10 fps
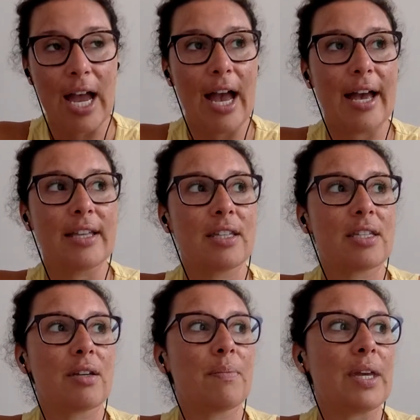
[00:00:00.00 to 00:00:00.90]
and
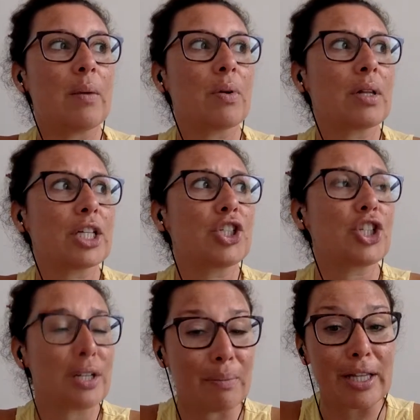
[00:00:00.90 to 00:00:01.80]
to be able to
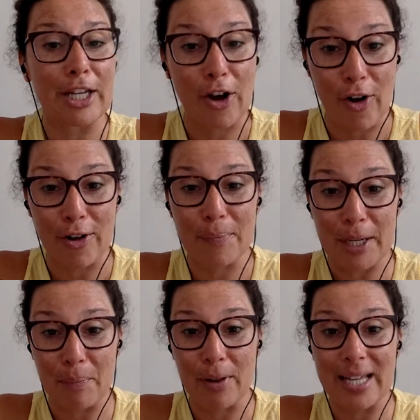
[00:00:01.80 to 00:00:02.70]
legitimately call
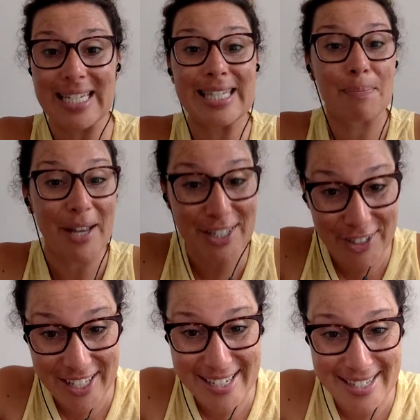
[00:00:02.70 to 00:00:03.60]
people
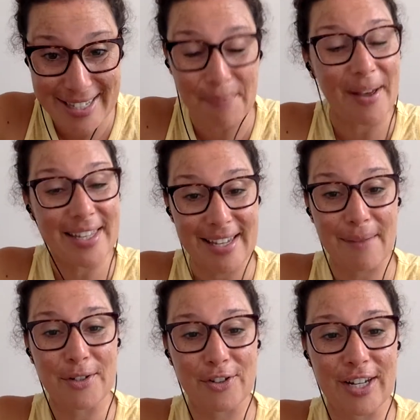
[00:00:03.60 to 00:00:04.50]
specialists by the
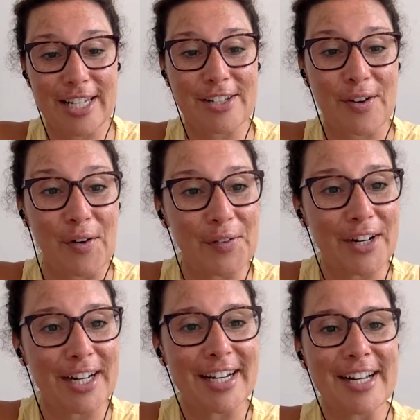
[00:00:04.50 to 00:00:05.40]
time the training is
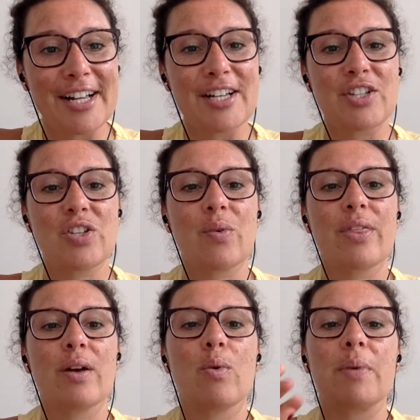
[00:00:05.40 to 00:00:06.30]
over. So
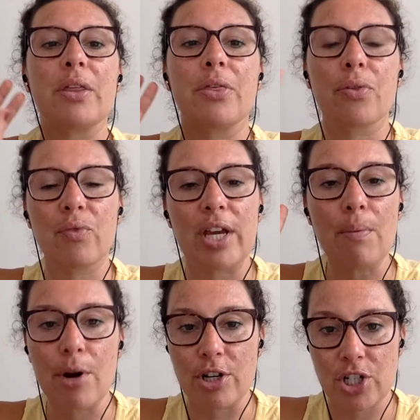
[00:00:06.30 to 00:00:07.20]
there will be 3
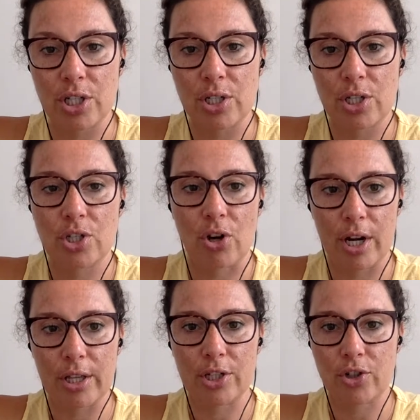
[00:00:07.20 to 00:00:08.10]
immersions
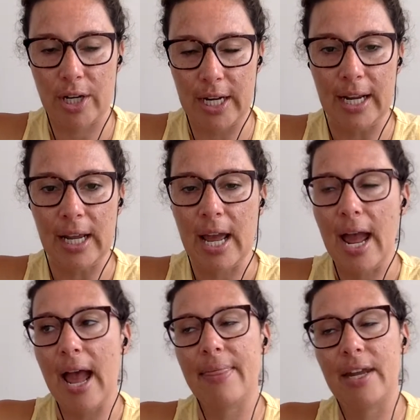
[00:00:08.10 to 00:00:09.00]
during the training
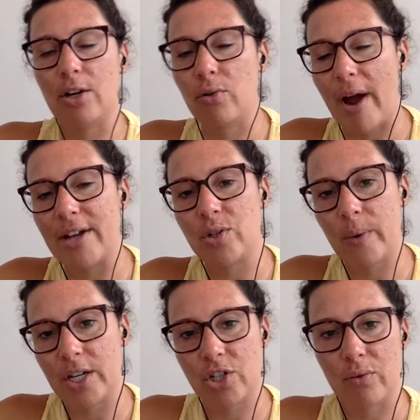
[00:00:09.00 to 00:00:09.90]
and then a
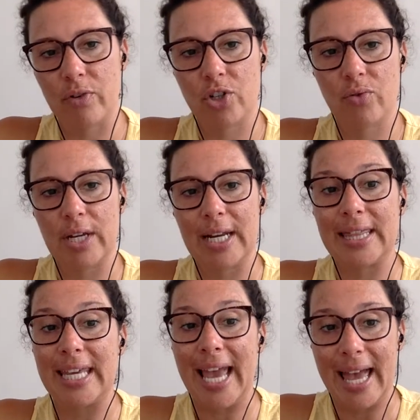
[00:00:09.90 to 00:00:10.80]
graduation retreat
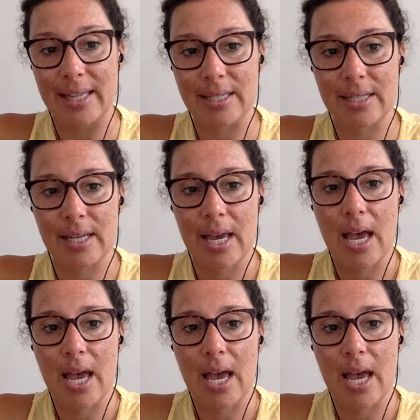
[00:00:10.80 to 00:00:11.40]
at the end.